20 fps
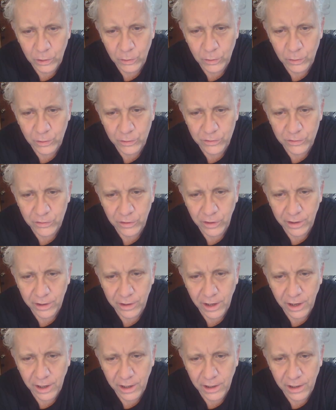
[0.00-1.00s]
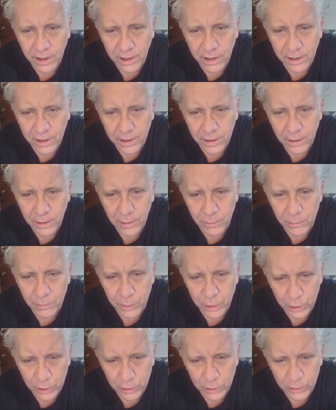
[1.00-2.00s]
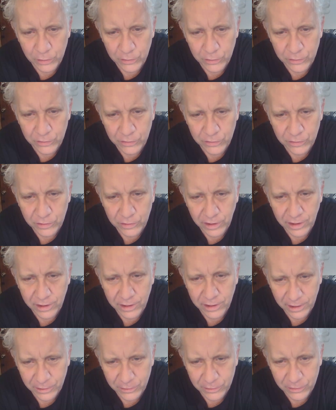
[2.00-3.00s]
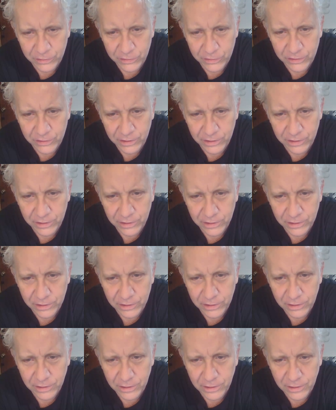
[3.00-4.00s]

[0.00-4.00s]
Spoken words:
Warlords on high, amused and interested.